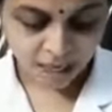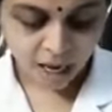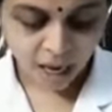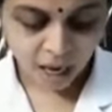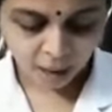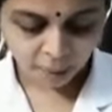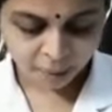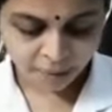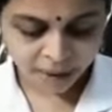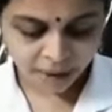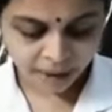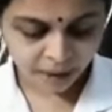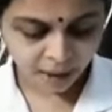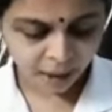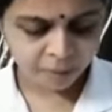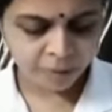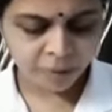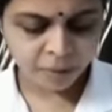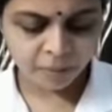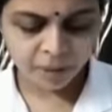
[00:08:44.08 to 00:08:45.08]
Abida
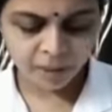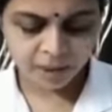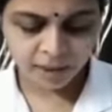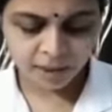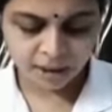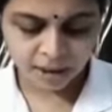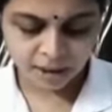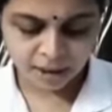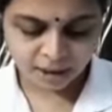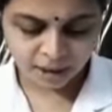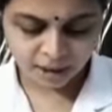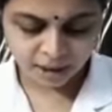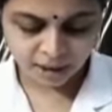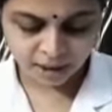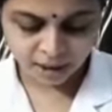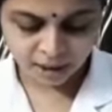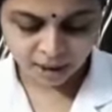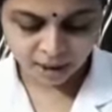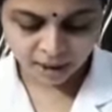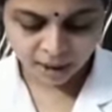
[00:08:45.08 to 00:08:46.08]
kept the beaker near
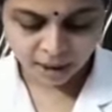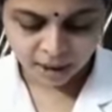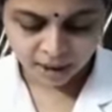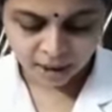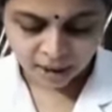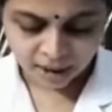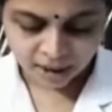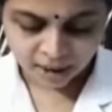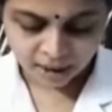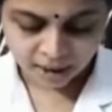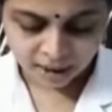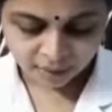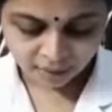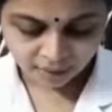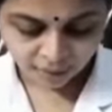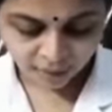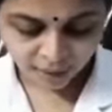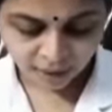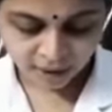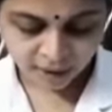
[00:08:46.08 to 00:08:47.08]
the
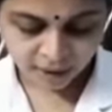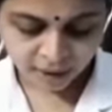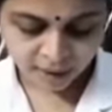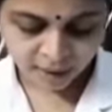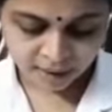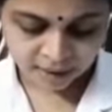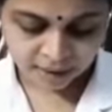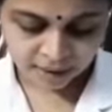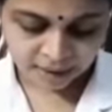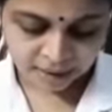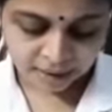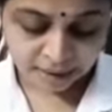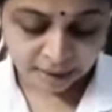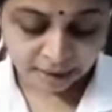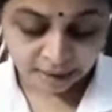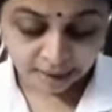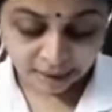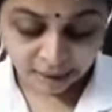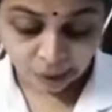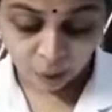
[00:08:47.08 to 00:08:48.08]
wick in the
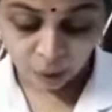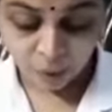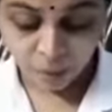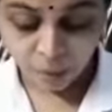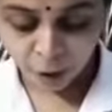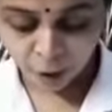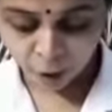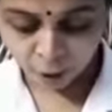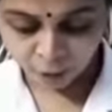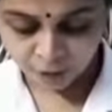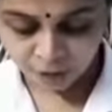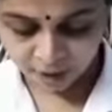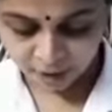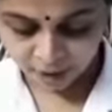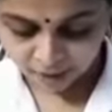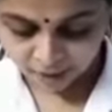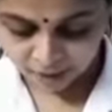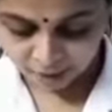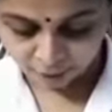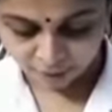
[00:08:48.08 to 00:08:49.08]
yellow part of the
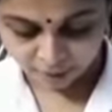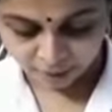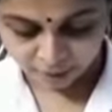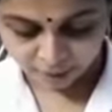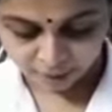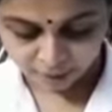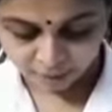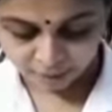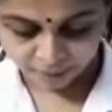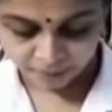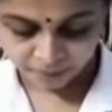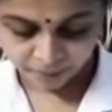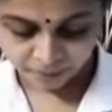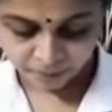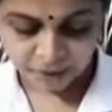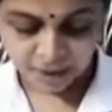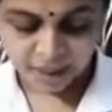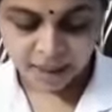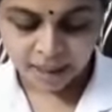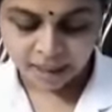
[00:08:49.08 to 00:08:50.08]
candle flame.
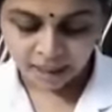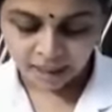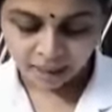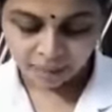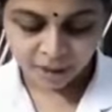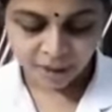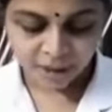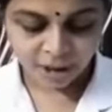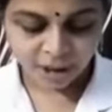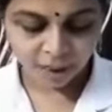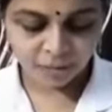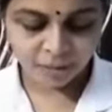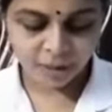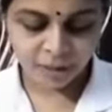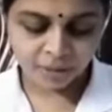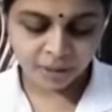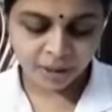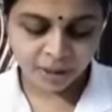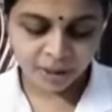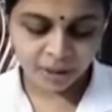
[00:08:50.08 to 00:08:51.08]
Ramesh kept the
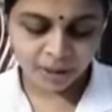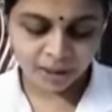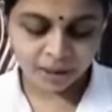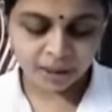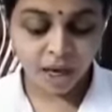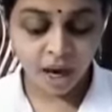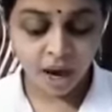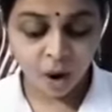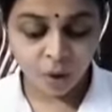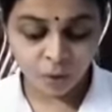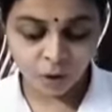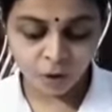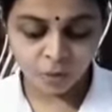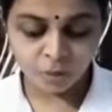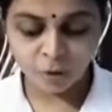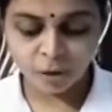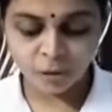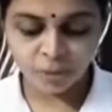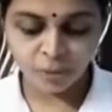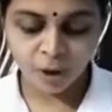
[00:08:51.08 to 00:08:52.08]
beaker in the
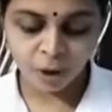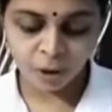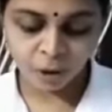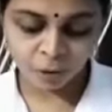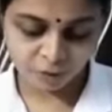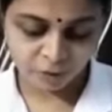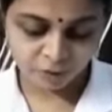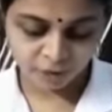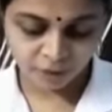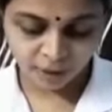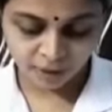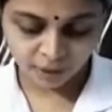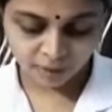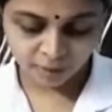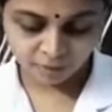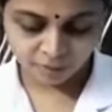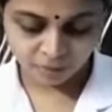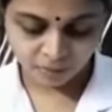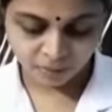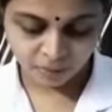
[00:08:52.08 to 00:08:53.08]
outermost part of the flame,
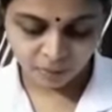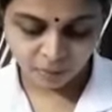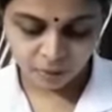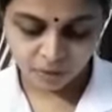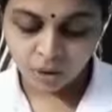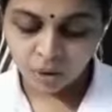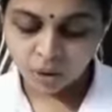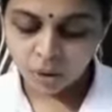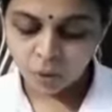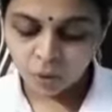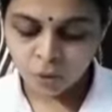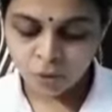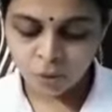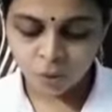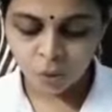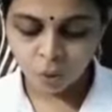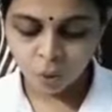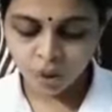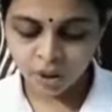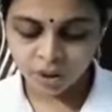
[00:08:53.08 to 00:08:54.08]
whose
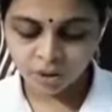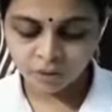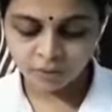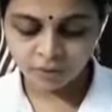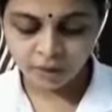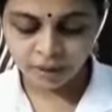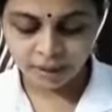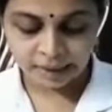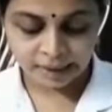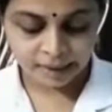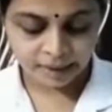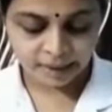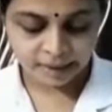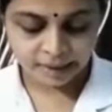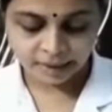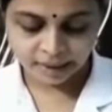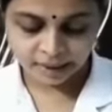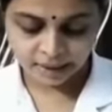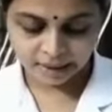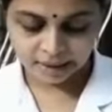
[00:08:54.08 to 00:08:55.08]
water will get
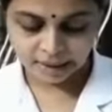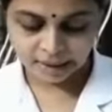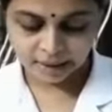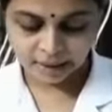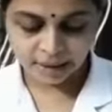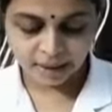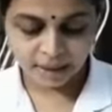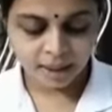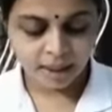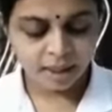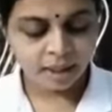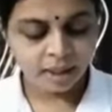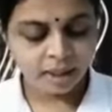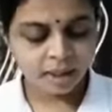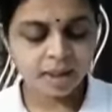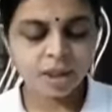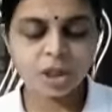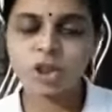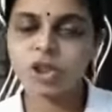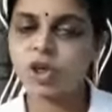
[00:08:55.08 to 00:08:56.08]
heated in
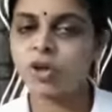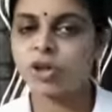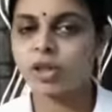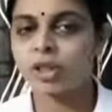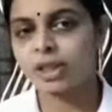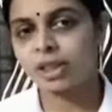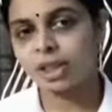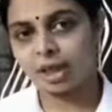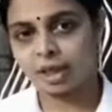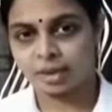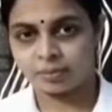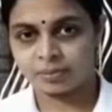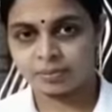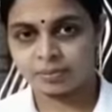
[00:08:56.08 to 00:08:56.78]
a shorter time.